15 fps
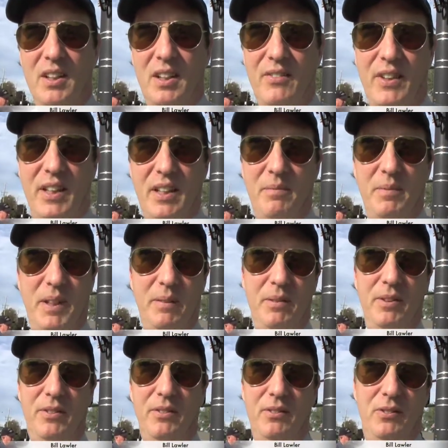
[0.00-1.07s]
I've had
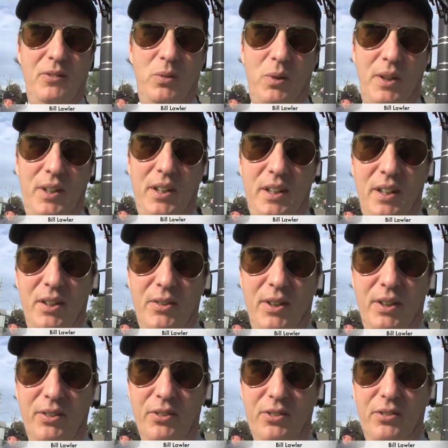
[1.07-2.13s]
maybe 20
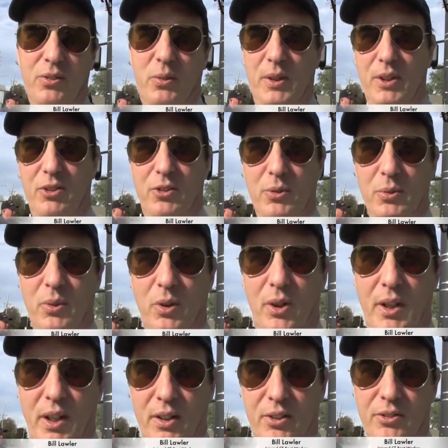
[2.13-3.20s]
hearings, 22
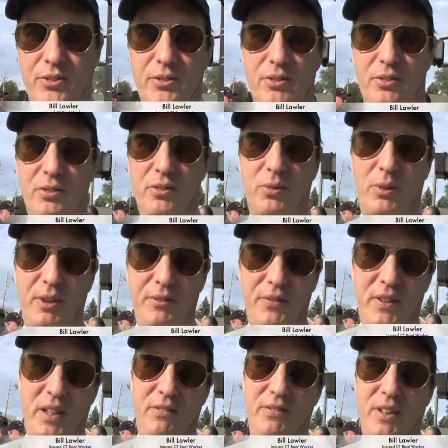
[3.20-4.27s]
lawyers,
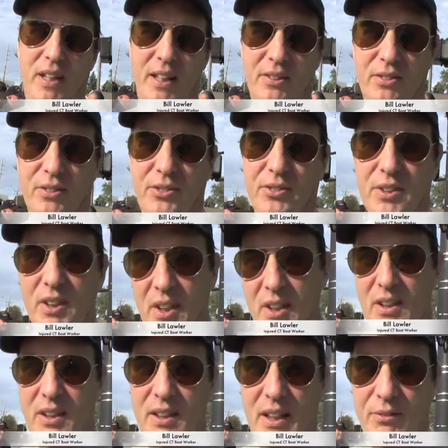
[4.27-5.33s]
25 doctors,
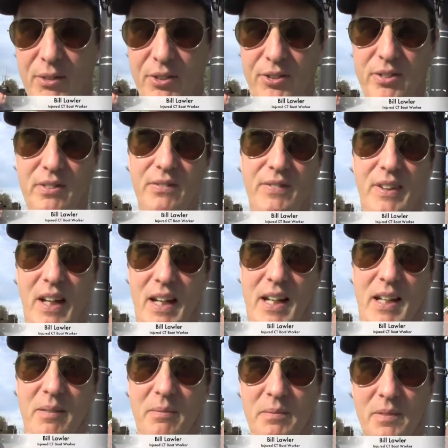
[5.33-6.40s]
and I've received
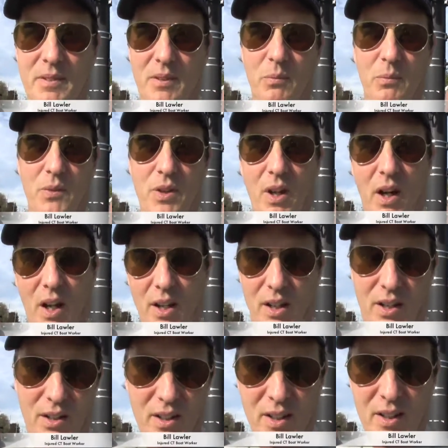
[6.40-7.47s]
dime, none,